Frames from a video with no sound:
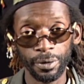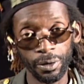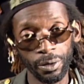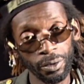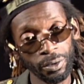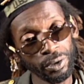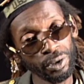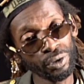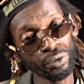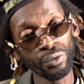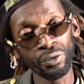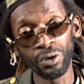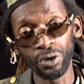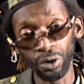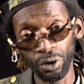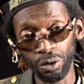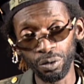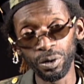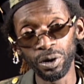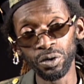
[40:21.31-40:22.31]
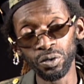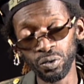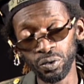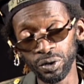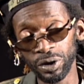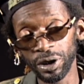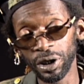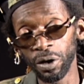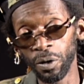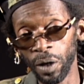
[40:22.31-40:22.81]
Only Creole we
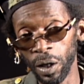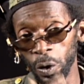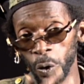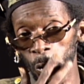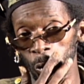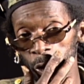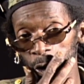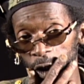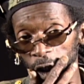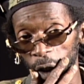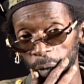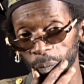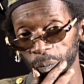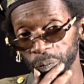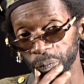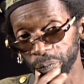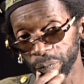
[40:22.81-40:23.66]
losing our culture.